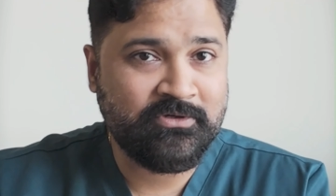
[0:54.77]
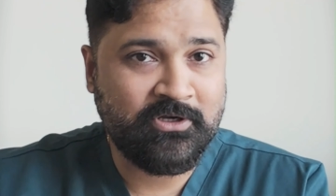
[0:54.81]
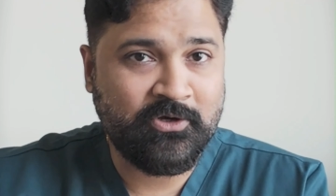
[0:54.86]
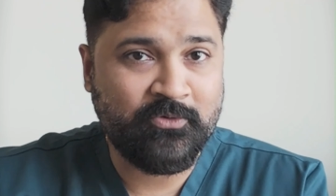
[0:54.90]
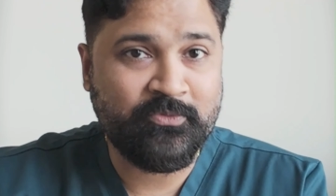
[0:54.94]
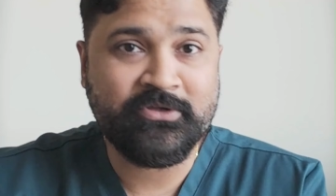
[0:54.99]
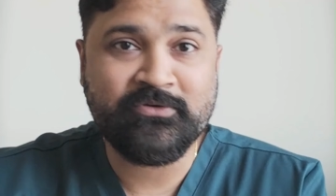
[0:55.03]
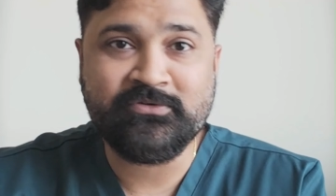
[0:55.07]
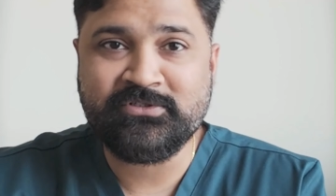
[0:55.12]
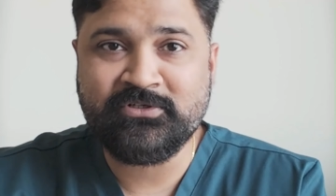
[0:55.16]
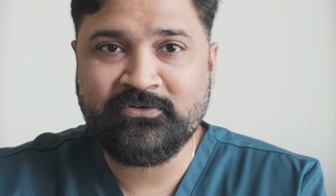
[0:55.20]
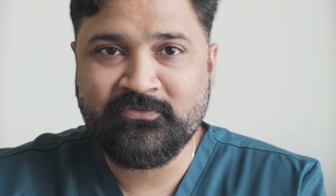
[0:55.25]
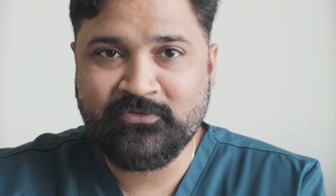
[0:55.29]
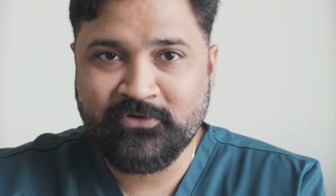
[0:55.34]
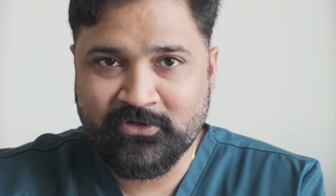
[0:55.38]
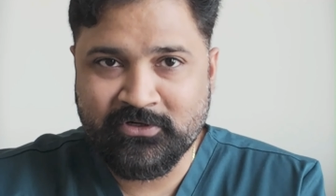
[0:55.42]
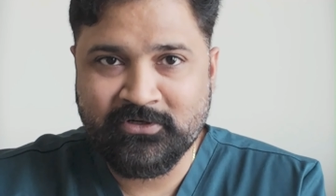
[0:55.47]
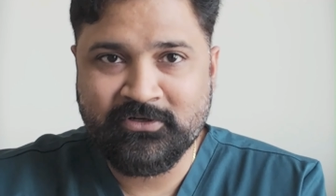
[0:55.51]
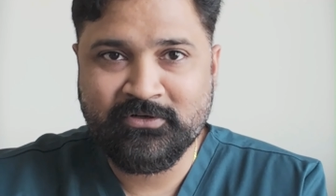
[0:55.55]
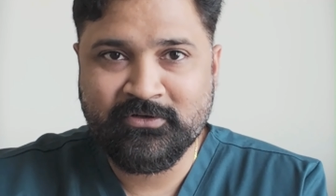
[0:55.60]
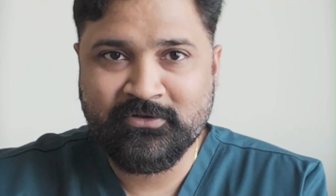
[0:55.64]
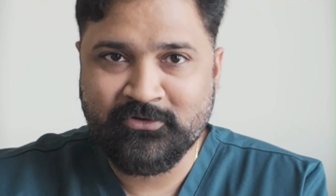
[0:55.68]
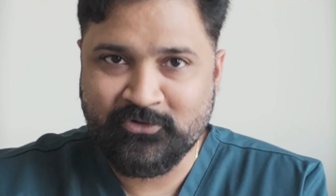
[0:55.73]
how we use it for
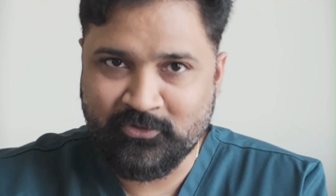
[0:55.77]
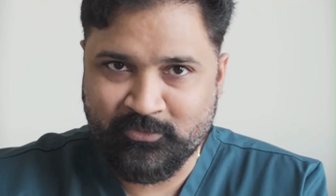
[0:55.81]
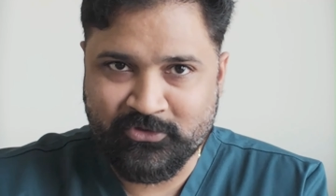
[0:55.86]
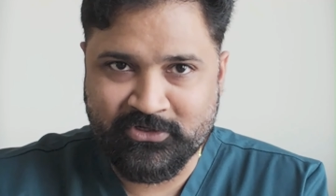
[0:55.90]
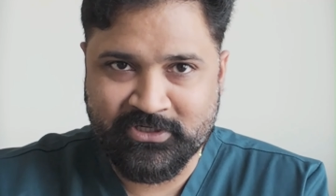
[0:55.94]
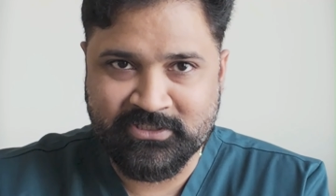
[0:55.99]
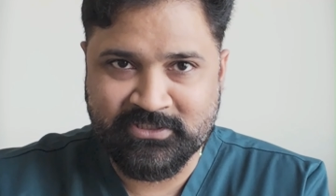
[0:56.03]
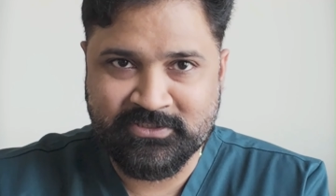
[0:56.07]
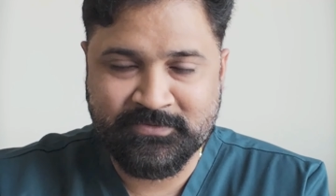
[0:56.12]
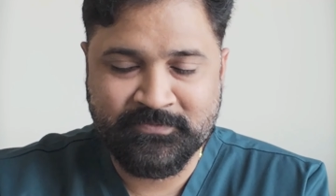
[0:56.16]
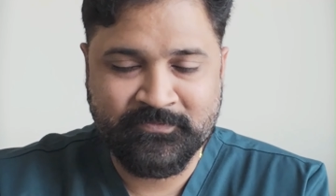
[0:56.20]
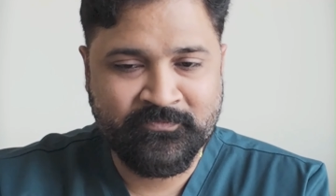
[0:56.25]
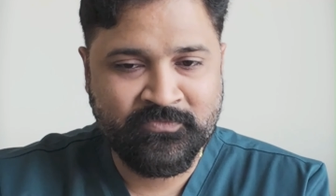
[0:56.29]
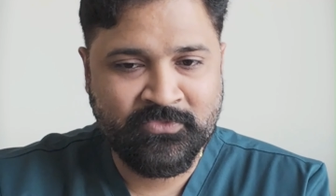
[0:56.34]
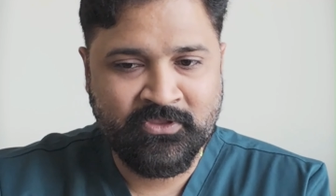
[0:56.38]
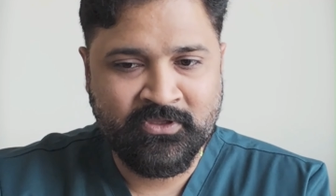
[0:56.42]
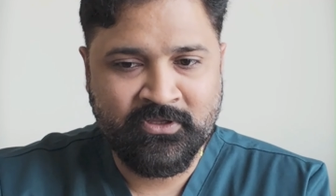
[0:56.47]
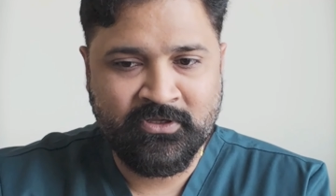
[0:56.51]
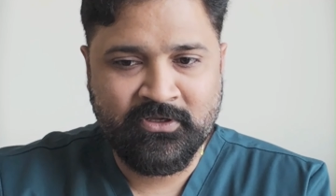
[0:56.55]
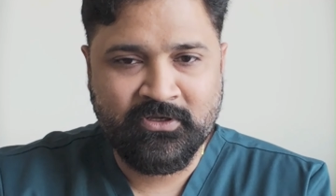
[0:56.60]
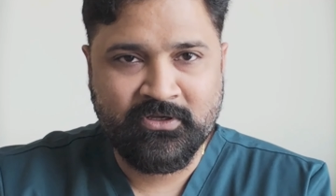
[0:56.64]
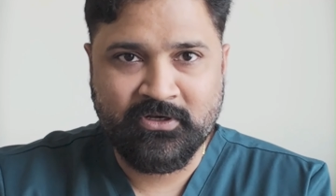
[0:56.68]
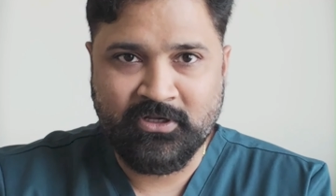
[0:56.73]
robotics.
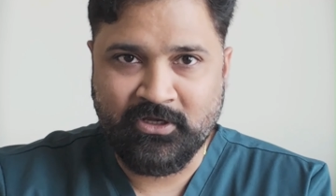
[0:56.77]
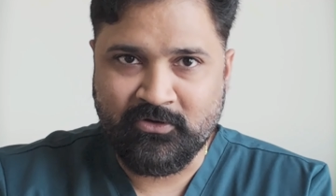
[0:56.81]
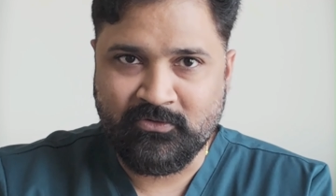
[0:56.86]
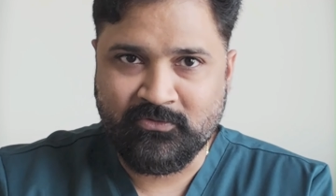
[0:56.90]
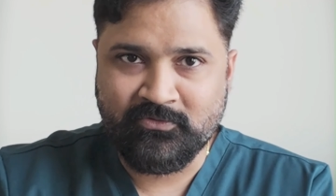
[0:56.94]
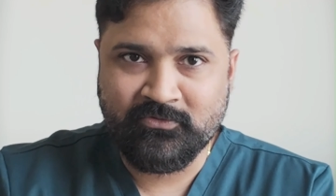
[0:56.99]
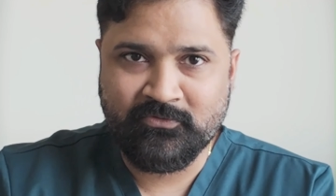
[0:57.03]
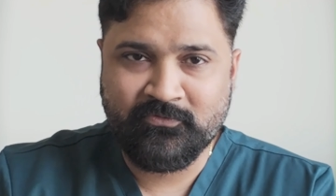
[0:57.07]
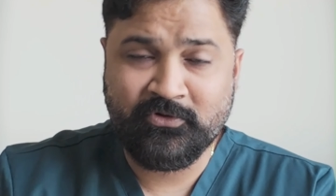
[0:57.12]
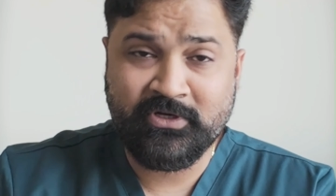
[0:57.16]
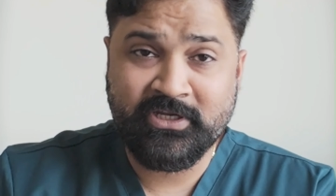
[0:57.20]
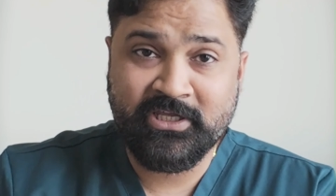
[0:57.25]
Now, for